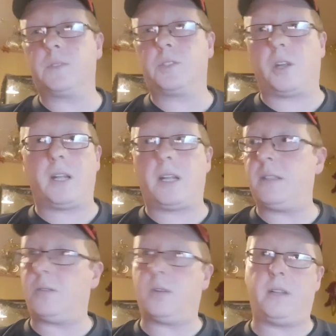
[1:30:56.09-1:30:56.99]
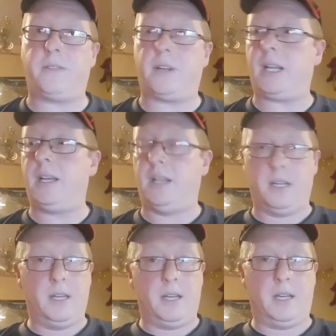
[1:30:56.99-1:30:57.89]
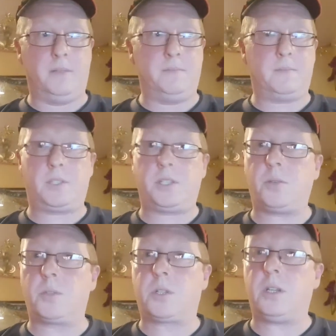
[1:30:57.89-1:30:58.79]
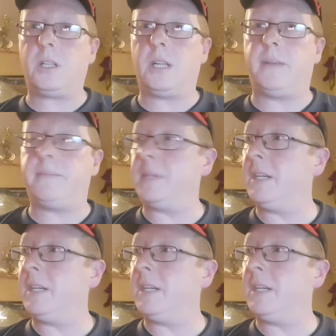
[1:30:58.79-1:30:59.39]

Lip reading: Jane Allen or anything like that. It's just always good, isn't it?